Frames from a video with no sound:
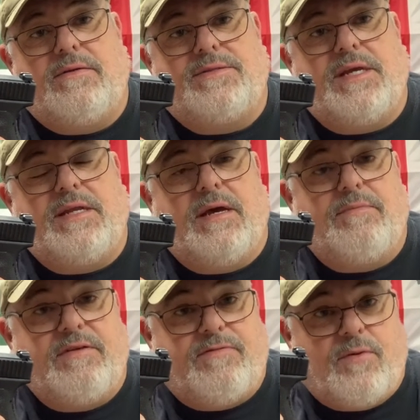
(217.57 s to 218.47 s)

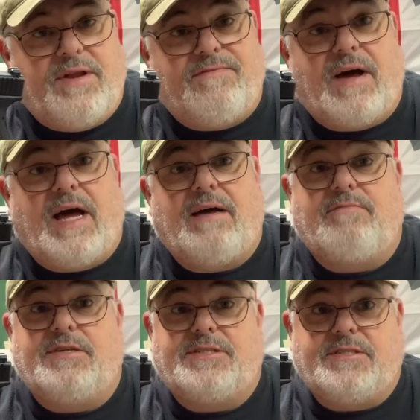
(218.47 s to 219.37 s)
CW45,
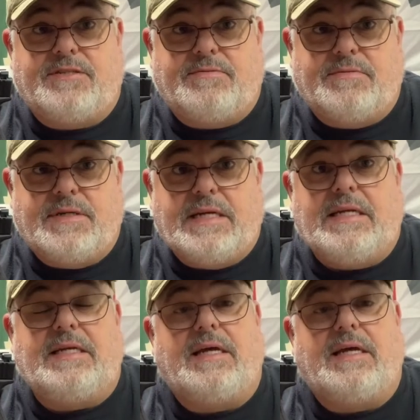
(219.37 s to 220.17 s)
which is a really